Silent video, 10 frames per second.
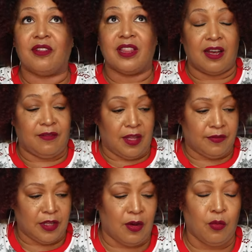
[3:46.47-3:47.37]
love,
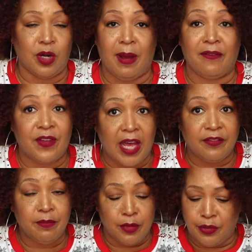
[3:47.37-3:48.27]
love, love, one of my
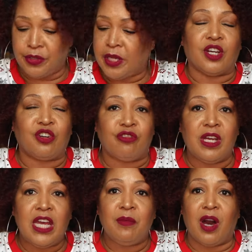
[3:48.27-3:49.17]
favorite mousse, the
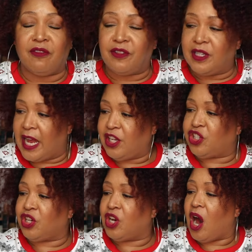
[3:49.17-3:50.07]
Cream of
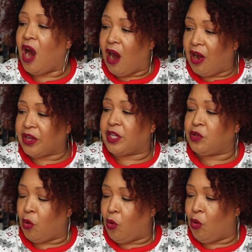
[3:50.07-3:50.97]
Nature
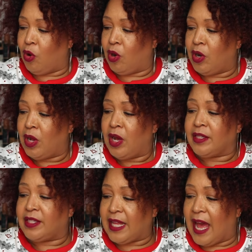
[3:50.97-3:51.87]
Argan Oil
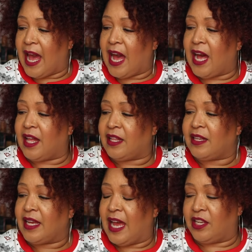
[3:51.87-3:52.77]
Style
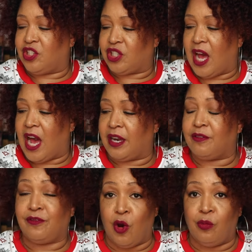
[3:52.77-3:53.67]
and
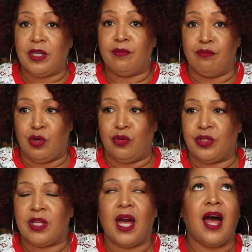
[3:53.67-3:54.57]
Shine Foaming
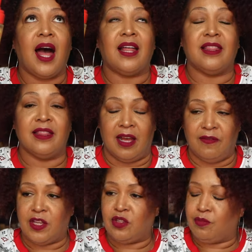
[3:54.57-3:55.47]
Mousse.
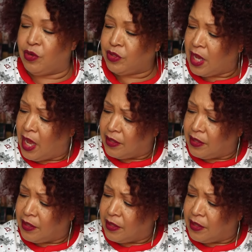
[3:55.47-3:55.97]
Love this mousse.